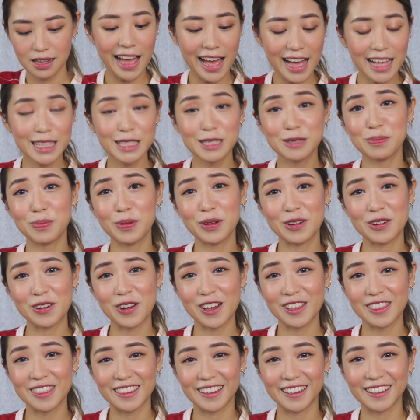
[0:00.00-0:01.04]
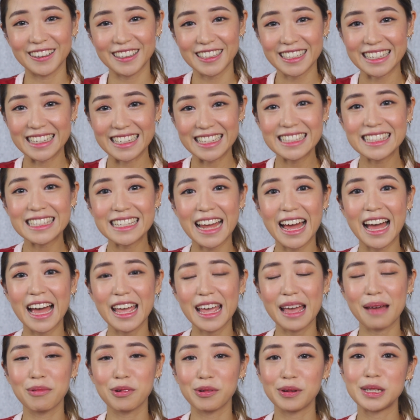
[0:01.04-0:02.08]
Last but not the least,
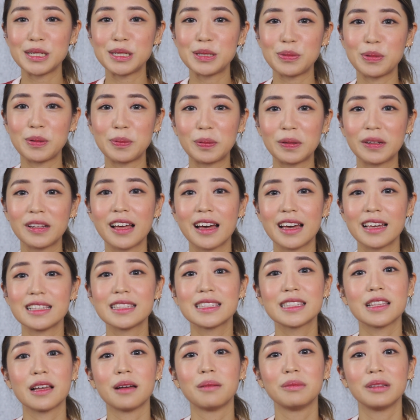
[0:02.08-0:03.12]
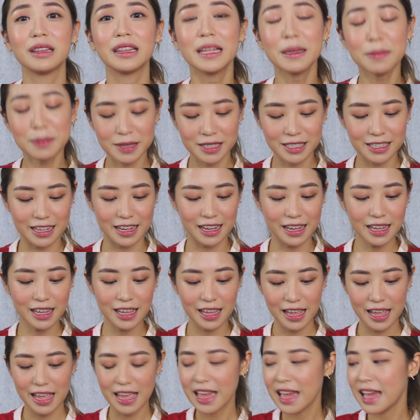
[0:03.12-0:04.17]
I am going to apply some
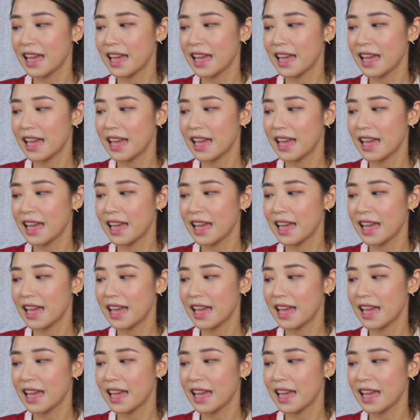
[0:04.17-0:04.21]
lipstick.